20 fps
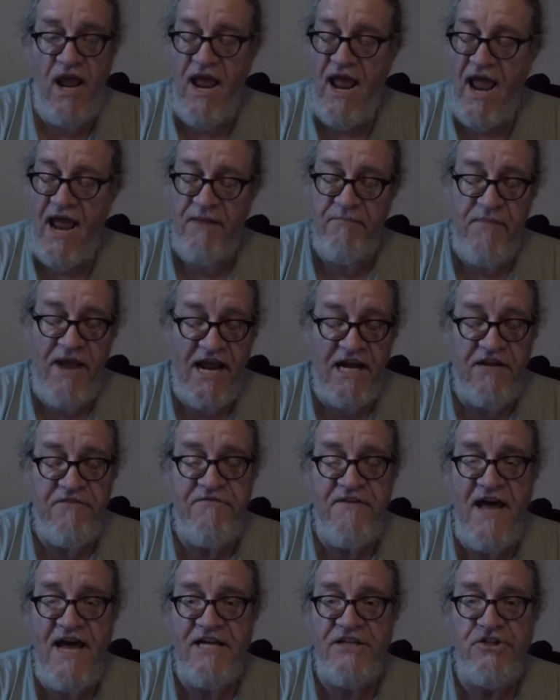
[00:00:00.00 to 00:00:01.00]
and
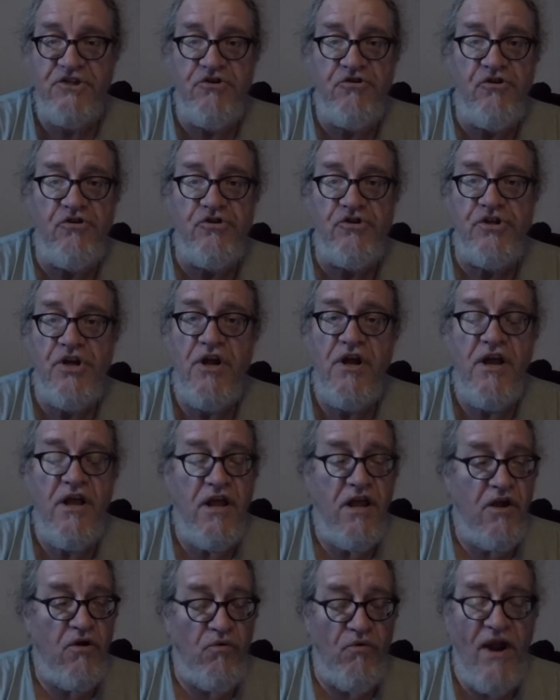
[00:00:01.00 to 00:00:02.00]
manufacturers'
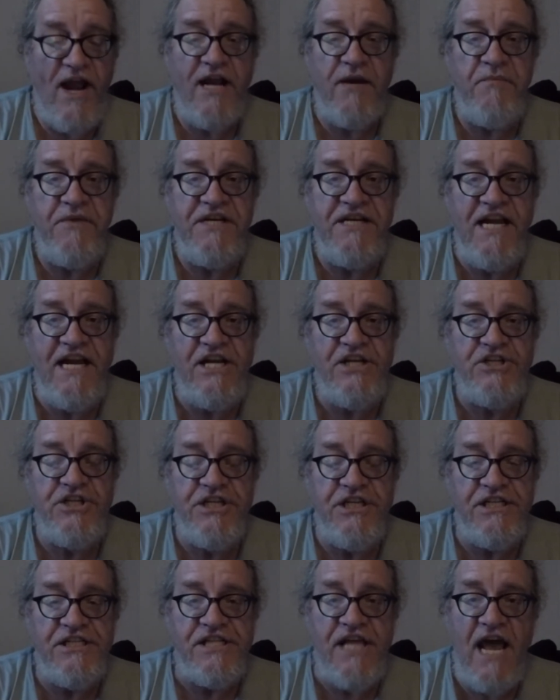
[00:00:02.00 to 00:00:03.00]
recommendation
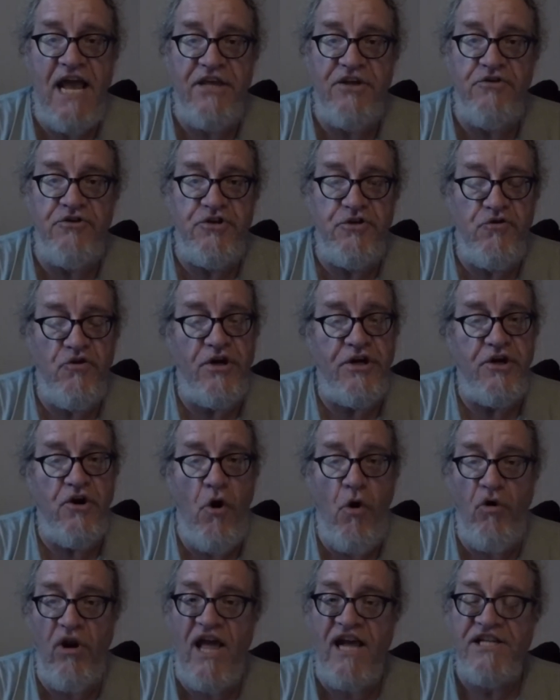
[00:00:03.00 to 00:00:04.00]
is that you do it no
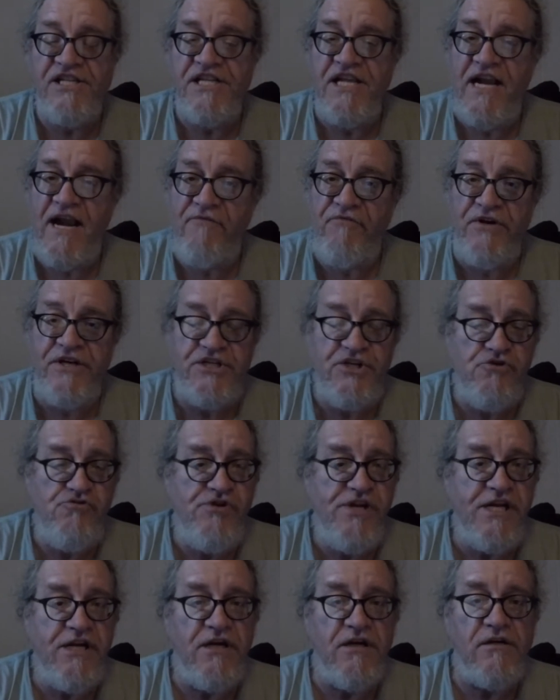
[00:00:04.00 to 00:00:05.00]
less than every 2
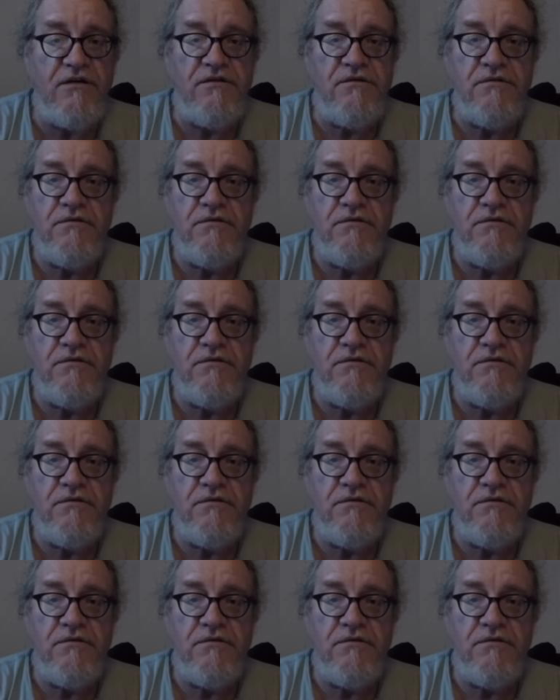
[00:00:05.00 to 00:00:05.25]
years